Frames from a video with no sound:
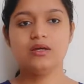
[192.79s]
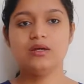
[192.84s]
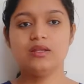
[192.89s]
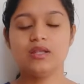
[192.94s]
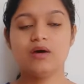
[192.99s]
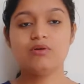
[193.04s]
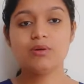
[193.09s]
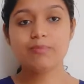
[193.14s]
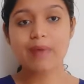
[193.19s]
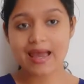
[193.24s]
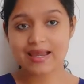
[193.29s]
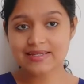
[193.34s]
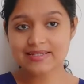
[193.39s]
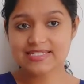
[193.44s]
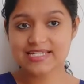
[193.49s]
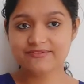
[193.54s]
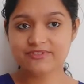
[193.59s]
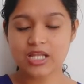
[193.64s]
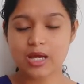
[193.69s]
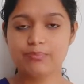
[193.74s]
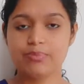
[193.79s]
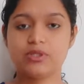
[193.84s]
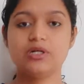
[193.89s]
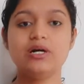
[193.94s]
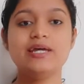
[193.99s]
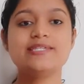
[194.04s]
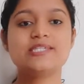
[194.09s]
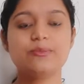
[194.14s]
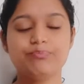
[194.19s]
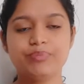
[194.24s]
Now, a back-end developer
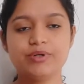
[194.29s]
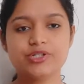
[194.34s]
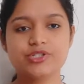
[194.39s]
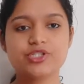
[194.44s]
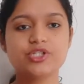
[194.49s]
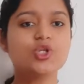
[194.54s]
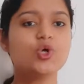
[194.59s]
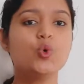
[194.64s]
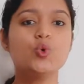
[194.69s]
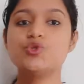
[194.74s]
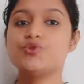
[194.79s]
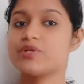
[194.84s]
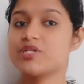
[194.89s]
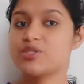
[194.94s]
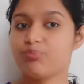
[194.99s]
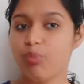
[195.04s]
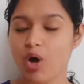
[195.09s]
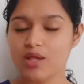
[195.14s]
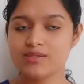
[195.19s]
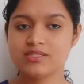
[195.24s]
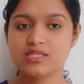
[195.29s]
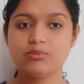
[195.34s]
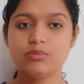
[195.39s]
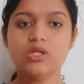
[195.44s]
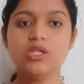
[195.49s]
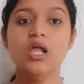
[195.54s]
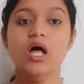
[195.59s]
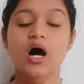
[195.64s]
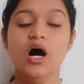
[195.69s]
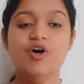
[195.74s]
is a person who's
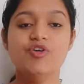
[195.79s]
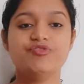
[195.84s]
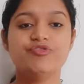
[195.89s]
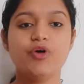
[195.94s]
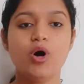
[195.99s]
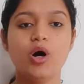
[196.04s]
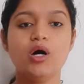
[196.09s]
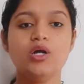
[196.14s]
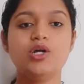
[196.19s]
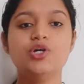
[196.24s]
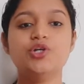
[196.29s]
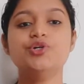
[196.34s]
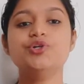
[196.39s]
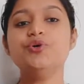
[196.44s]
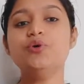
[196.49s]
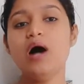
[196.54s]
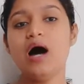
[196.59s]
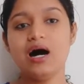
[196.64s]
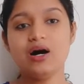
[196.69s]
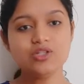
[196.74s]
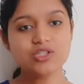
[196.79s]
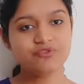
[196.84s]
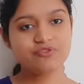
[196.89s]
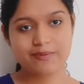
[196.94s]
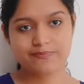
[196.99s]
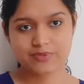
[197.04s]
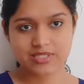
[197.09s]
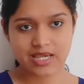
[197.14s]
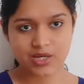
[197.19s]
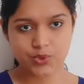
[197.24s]
responsible for, you know, how the
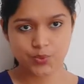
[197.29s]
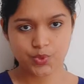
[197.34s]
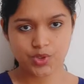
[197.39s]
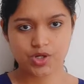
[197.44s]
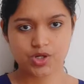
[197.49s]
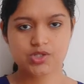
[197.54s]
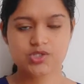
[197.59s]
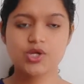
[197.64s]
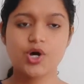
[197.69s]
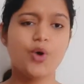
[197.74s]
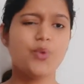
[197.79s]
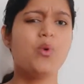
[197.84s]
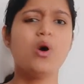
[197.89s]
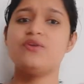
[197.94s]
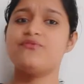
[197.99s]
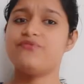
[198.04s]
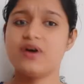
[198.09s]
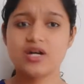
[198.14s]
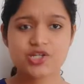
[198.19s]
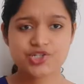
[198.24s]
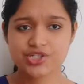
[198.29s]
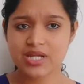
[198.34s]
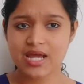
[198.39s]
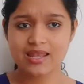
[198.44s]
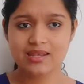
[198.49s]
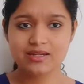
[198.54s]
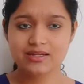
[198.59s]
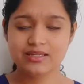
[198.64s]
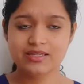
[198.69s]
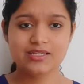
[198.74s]
website works, what
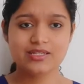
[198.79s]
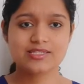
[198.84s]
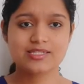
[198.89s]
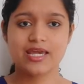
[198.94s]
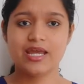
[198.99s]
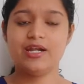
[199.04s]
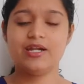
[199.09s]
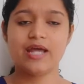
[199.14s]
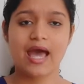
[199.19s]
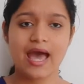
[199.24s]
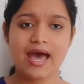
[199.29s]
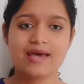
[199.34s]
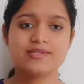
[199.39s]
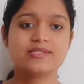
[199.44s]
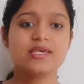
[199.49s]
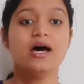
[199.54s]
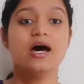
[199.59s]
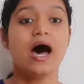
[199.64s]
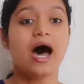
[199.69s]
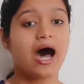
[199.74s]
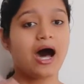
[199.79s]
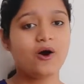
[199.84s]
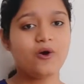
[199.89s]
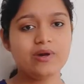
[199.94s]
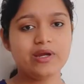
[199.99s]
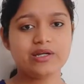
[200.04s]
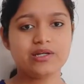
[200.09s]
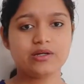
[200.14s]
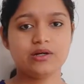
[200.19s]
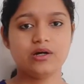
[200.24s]
functionalities it has,
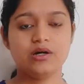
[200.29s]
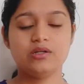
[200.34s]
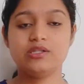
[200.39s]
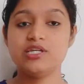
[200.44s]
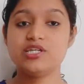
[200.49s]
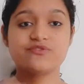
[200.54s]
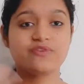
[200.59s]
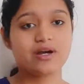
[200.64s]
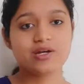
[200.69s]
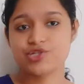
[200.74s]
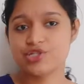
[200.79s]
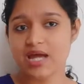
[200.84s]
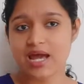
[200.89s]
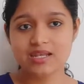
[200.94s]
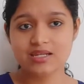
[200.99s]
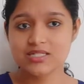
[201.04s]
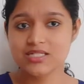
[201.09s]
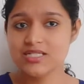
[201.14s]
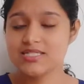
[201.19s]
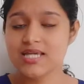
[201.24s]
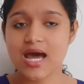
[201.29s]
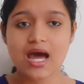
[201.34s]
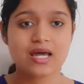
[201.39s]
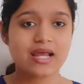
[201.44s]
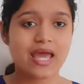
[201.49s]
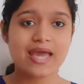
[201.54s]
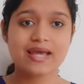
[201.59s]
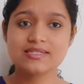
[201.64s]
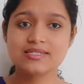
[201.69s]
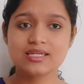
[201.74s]
how these functionalities are
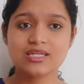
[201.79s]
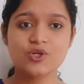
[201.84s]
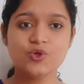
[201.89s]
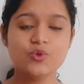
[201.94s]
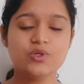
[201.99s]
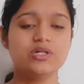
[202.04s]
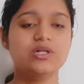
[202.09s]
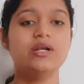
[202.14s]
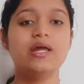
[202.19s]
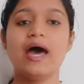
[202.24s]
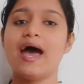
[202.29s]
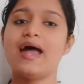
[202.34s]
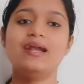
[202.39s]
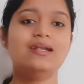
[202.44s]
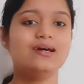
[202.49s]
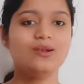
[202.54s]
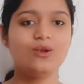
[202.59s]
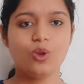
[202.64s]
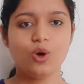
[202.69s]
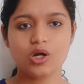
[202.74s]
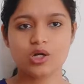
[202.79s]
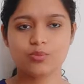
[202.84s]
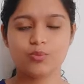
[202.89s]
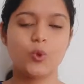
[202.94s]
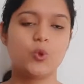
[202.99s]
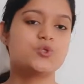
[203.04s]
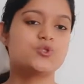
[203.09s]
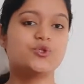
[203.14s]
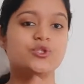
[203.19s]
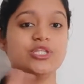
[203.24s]
executed, and a lot
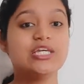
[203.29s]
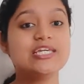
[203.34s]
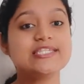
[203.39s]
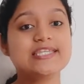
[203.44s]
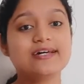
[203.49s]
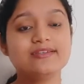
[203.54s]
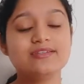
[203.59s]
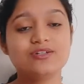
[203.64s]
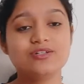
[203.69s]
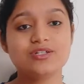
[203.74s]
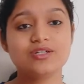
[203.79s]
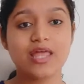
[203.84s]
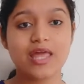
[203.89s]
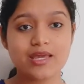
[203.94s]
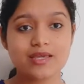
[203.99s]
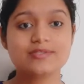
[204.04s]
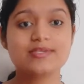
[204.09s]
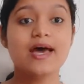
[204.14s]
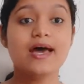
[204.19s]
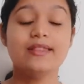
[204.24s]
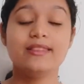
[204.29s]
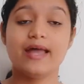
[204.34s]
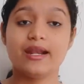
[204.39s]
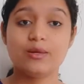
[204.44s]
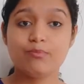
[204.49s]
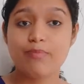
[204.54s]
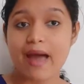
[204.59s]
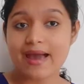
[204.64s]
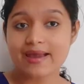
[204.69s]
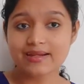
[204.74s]
more. So these are the things that
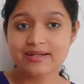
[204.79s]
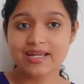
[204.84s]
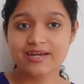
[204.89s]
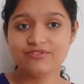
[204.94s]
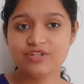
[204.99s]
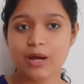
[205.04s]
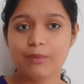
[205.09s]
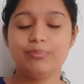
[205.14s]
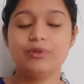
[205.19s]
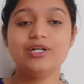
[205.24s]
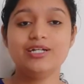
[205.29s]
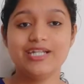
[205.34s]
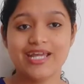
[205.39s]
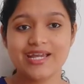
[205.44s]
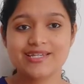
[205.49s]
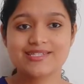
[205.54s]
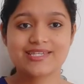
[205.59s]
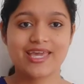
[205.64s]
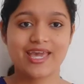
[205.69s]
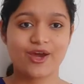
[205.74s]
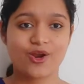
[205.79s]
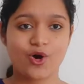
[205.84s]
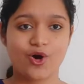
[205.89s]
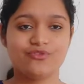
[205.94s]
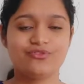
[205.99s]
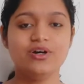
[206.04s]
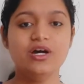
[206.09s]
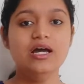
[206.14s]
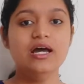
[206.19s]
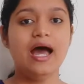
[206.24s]
a back-end developer takes care
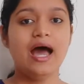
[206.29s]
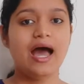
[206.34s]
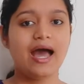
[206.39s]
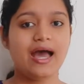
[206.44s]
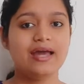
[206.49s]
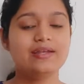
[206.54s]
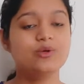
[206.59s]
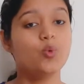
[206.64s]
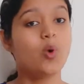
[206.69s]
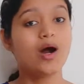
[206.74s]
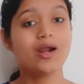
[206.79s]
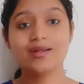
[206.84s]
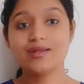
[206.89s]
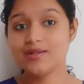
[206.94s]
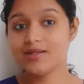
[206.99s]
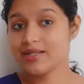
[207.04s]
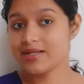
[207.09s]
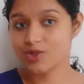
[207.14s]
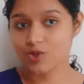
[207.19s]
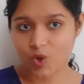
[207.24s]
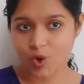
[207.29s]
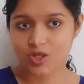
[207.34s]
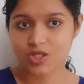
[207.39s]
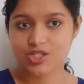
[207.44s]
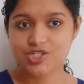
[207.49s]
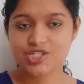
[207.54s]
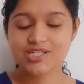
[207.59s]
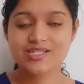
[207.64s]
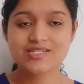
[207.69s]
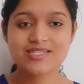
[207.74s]
of. And what are the
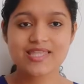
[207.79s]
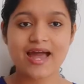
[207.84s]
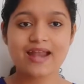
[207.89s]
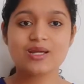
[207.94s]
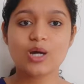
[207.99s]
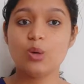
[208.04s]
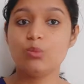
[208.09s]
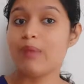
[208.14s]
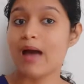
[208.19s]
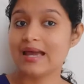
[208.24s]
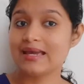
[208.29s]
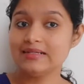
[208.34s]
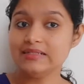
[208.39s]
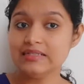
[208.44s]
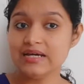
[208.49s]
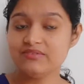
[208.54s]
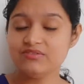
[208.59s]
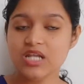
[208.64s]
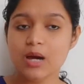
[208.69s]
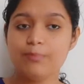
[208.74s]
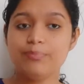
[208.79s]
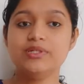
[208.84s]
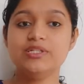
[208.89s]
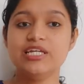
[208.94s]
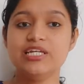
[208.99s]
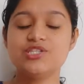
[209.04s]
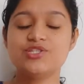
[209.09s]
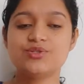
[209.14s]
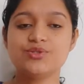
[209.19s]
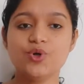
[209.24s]
technologies that a back-end developer
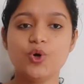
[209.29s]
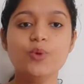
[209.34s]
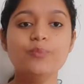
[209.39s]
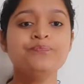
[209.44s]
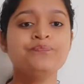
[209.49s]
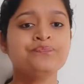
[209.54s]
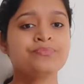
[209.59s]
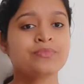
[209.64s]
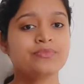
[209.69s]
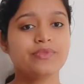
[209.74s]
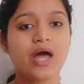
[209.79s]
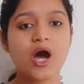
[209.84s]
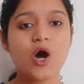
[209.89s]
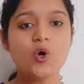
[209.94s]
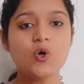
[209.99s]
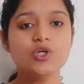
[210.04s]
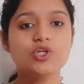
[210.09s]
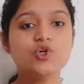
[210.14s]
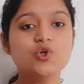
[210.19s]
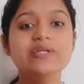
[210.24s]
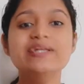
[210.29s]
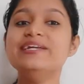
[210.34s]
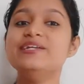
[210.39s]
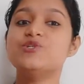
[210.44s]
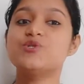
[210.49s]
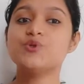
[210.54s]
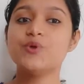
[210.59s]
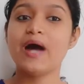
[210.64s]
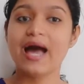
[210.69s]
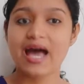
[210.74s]
needs to know? Now, you need
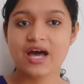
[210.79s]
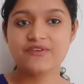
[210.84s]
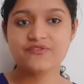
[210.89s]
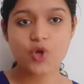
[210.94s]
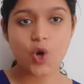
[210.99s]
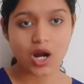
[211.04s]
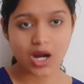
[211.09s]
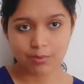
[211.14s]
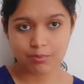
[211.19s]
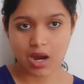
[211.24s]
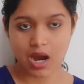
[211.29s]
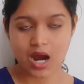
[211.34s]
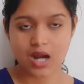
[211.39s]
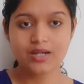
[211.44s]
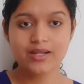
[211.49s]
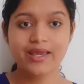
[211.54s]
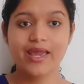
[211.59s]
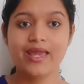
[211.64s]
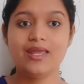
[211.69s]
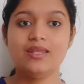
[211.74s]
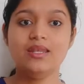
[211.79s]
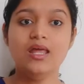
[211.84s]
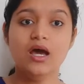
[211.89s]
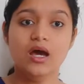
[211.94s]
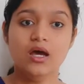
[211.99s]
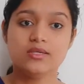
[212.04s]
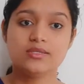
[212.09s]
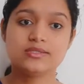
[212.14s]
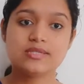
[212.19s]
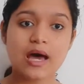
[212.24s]
to have your command in
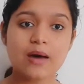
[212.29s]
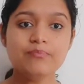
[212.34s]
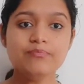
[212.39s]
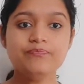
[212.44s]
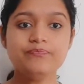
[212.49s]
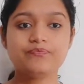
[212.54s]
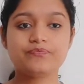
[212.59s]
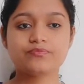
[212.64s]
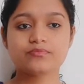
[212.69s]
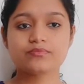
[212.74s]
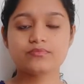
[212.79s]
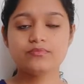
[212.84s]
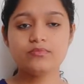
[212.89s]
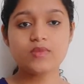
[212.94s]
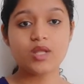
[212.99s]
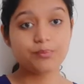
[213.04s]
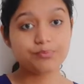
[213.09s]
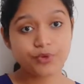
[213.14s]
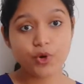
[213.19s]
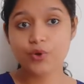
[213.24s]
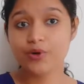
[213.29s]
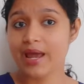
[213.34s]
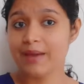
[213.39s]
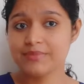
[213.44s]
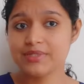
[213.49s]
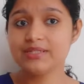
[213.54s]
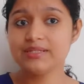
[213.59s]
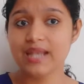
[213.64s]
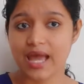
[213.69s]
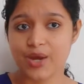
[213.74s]
some
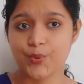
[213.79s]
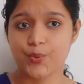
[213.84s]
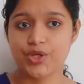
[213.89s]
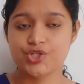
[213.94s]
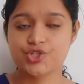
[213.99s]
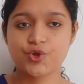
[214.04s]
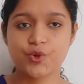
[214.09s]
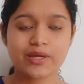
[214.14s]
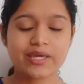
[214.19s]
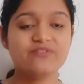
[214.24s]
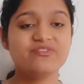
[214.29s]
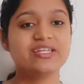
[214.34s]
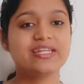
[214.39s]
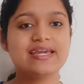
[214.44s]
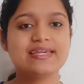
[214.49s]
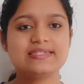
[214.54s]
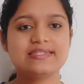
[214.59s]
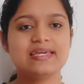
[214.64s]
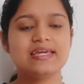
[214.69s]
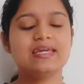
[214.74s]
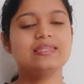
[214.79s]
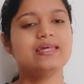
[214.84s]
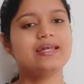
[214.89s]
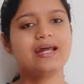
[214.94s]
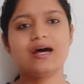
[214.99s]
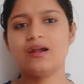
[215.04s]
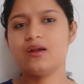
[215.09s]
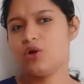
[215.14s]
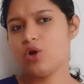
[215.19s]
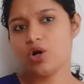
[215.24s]
programming language. Okay, when I say there
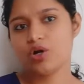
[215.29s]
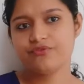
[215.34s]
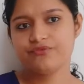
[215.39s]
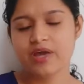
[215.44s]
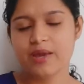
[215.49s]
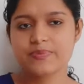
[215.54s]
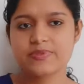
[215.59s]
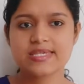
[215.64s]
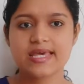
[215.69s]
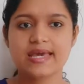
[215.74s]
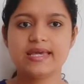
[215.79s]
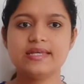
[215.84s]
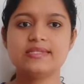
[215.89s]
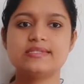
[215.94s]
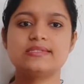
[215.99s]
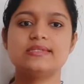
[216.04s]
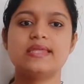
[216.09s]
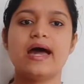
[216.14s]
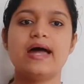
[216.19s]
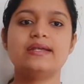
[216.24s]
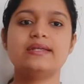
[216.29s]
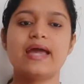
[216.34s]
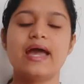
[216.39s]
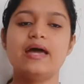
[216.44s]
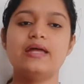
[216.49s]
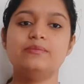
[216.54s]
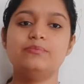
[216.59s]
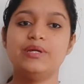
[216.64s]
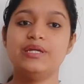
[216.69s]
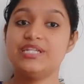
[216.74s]
are a lot of websites that
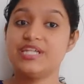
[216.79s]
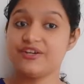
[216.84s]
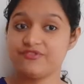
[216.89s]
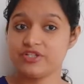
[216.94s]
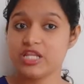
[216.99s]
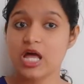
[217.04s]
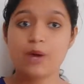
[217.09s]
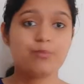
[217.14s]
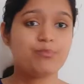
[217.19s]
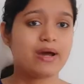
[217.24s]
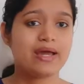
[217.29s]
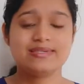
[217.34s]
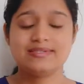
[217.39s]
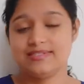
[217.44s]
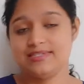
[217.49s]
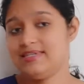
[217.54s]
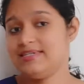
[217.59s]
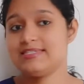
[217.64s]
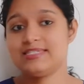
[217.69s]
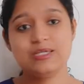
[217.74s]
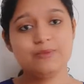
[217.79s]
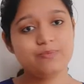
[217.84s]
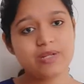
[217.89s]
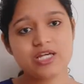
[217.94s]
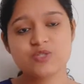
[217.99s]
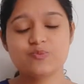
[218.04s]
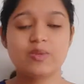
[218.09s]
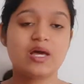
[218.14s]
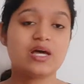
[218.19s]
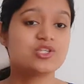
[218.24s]
can be developed by C, C++,
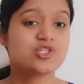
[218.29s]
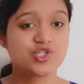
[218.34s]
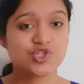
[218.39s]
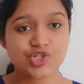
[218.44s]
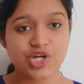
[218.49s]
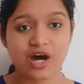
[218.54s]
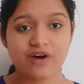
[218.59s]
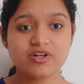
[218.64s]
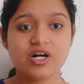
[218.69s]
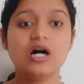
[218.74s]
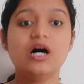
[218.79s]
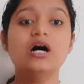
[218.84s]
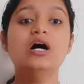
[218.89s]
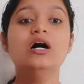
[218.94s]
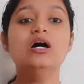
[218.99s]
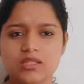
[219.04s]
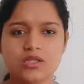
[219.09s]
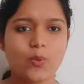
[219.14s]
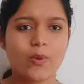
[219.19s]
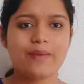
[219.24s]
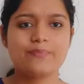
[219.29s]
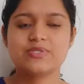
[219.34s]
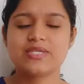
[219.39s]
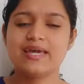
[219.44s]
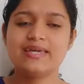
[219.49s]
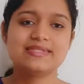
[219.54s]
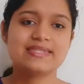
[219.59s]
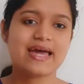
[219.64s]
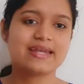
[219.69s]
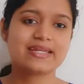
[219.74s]
Java, other
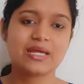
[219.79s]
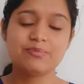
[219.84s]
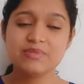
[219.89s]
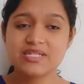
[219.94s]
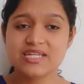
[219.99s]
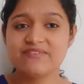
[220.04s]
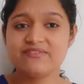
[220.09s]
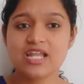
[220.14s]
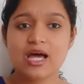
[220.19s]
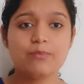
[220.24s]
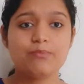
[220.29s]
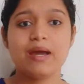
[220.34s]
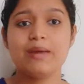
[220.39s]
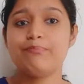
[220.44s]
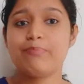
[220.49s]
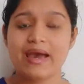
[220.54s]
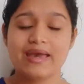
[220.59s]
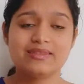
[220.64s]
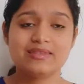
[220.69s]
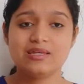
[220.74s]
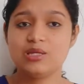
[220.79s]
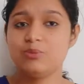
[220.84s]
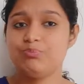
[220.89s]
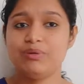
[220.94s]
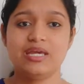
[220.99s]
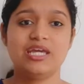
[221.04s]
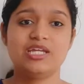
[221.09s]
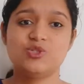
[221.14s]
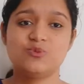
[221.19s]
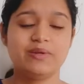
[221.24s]
websites that can be developed by Python,
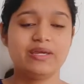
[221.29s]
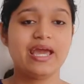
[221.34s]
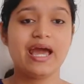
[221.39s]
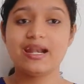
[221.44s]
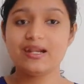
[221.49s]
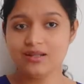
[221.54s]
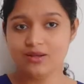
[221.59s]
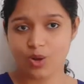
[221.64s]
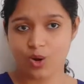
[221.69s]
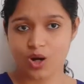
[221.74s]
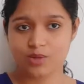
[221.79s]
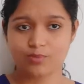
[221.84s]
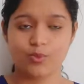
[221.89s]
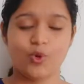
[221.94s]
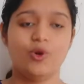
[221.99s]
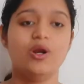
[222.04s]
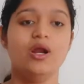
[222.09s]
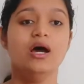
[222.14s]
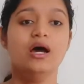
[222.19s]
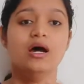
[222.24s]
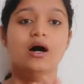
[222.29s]
PHP, and a lot more.